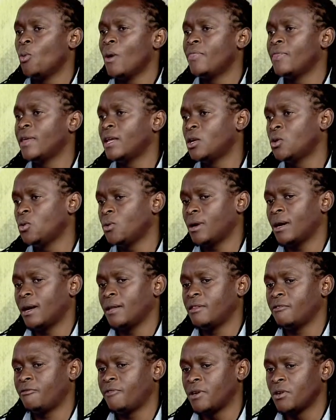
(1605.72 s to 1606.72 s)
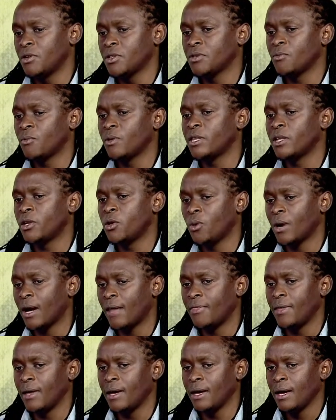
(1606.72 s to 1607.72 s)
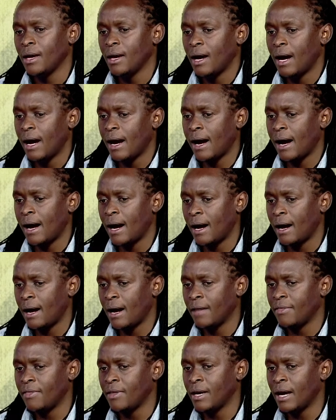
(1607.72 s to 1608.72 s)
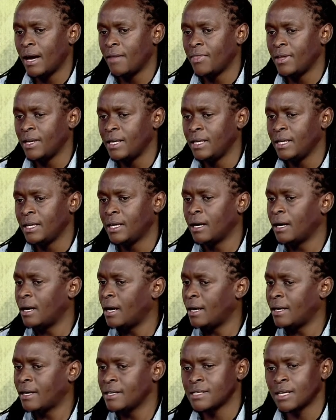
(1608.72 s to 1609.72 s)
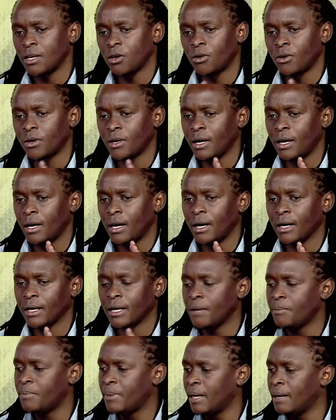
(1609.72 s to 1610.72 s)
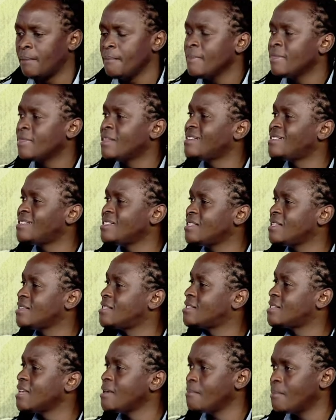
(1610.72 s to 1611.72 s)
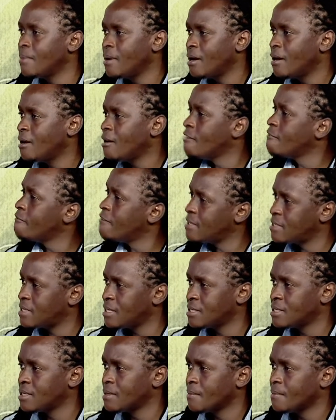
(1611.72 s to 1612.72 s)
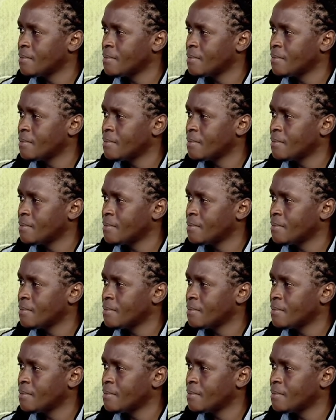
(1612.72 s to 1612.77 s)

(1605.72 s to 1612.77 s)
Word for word: when yeah. they look at the federation, when they look at the, uh, at the, at the league, N S L or uh, K P L, they see the same faces.